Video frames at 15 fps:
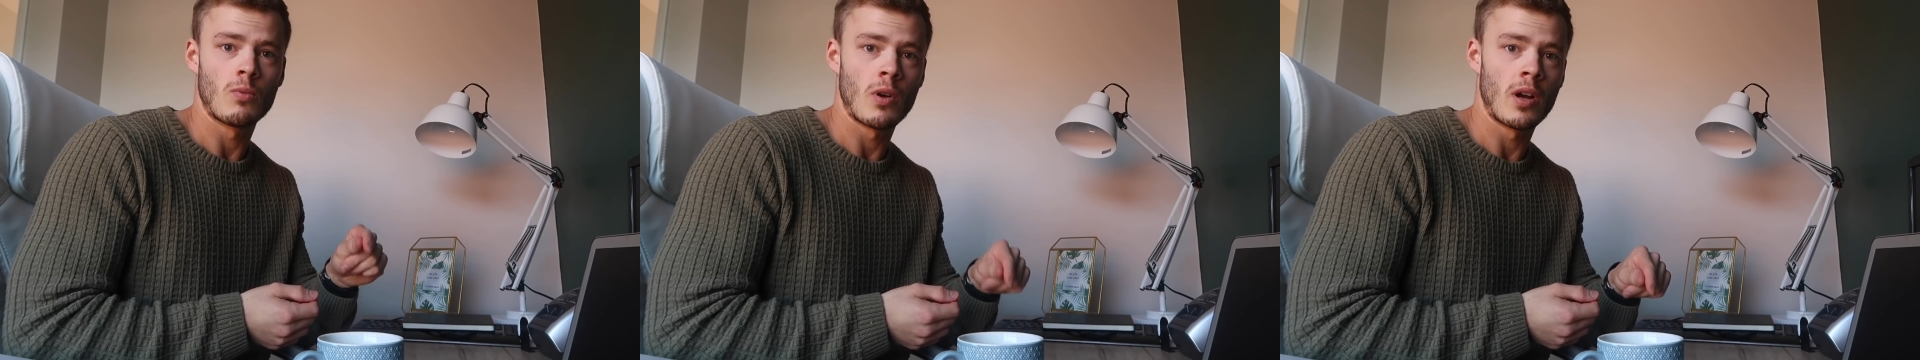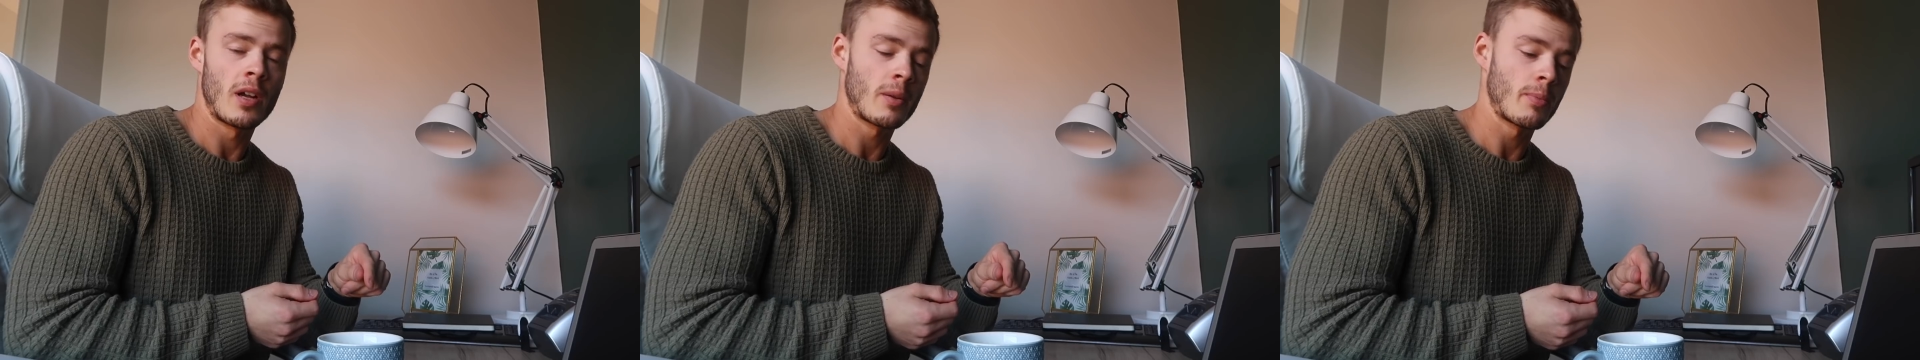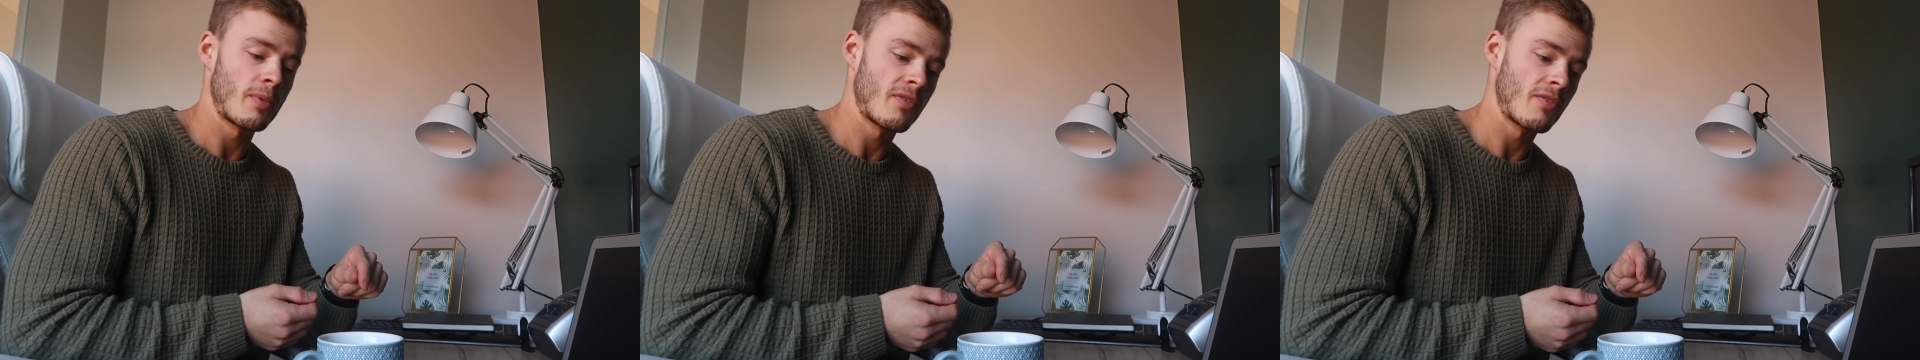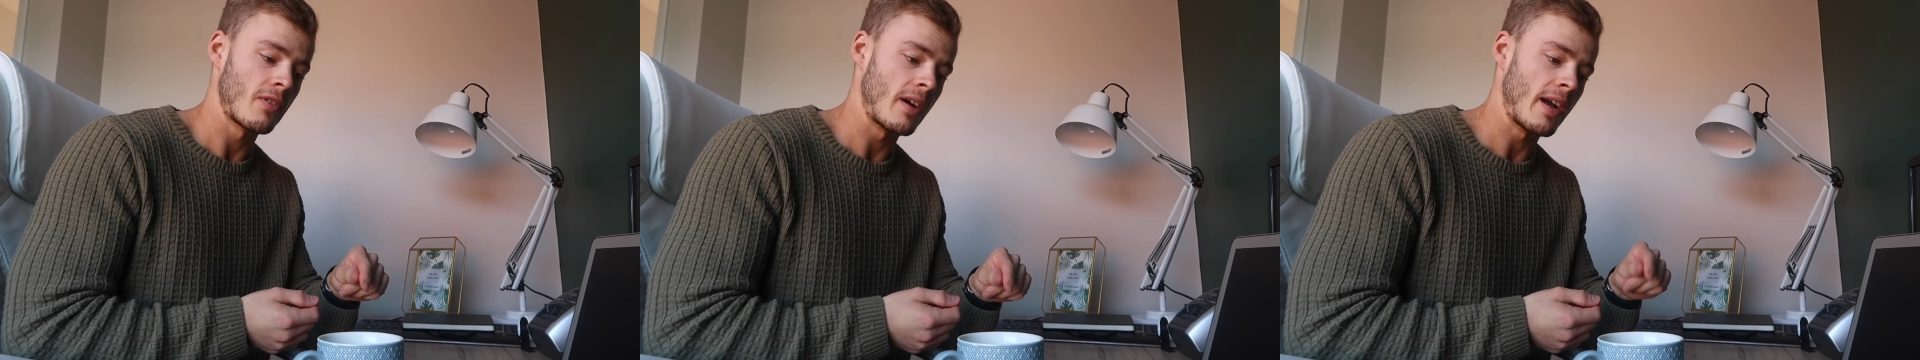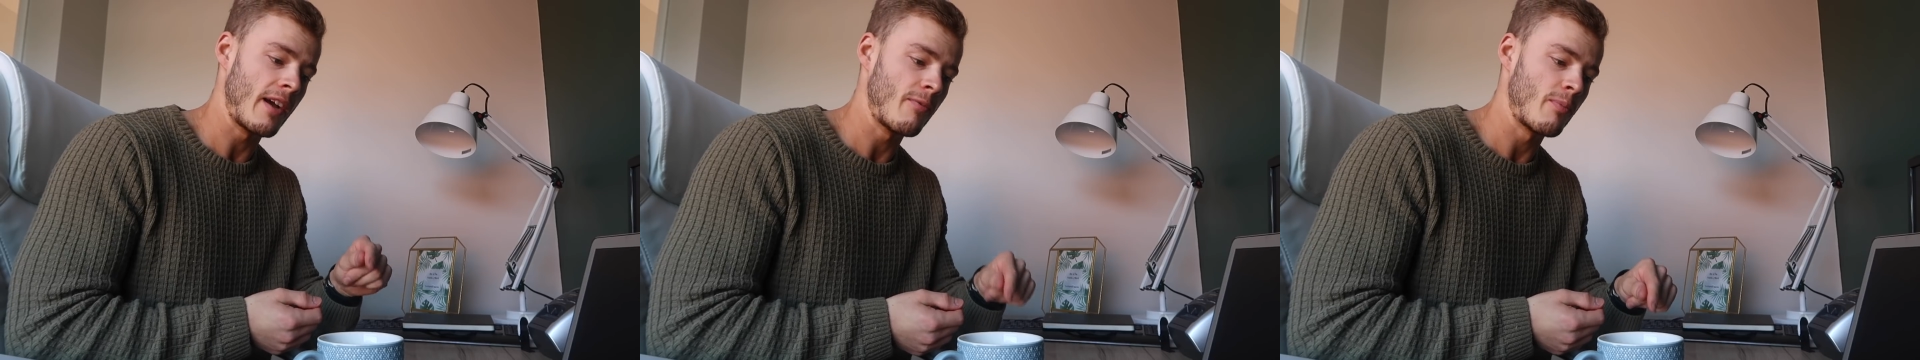work
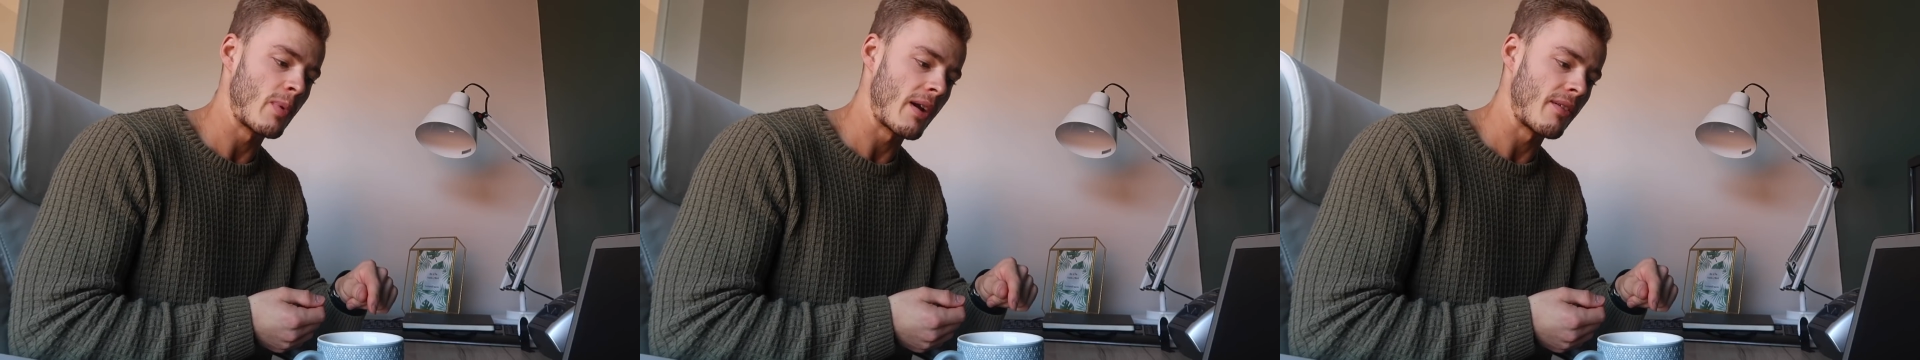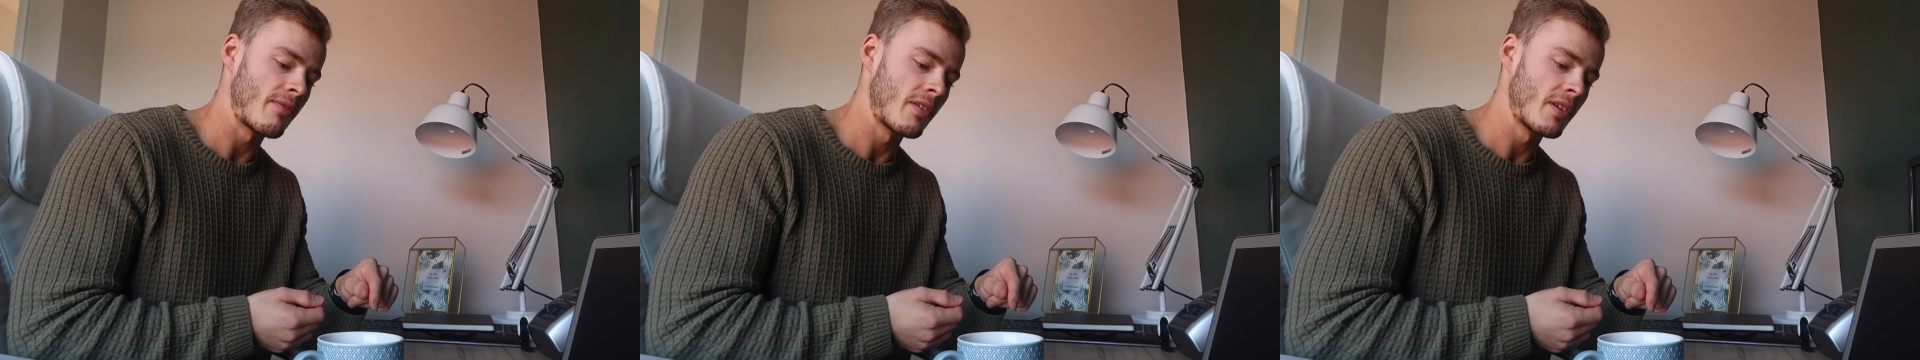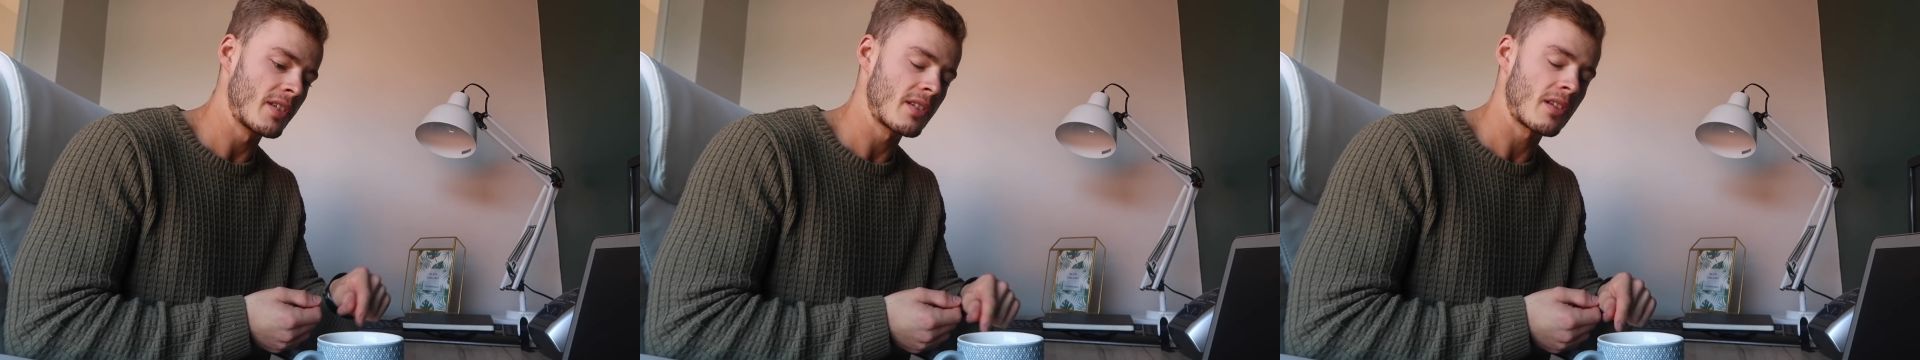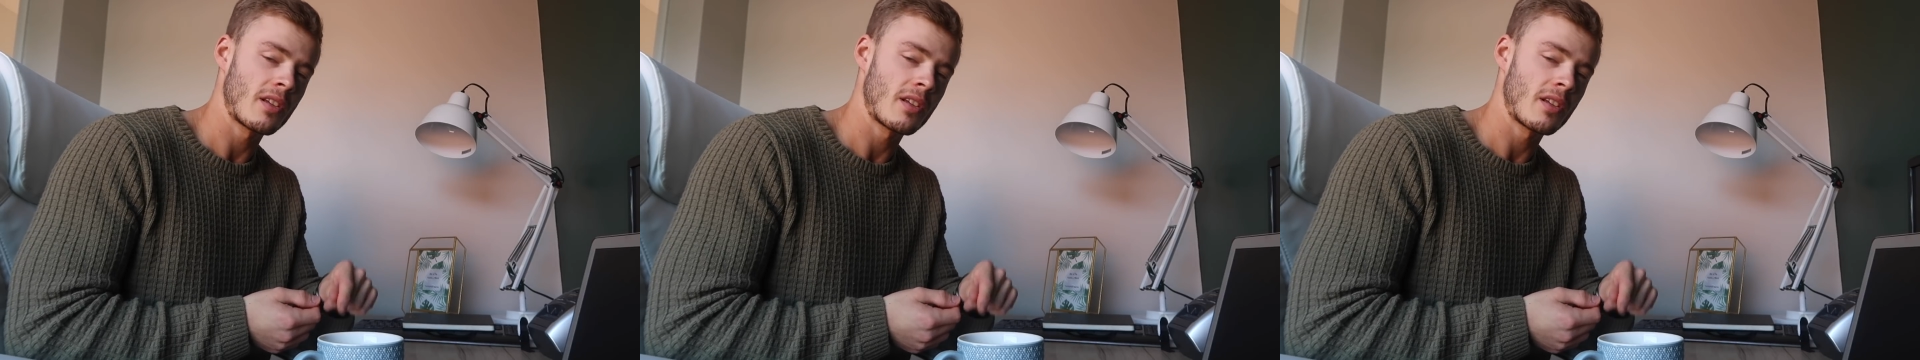before I have breakfast.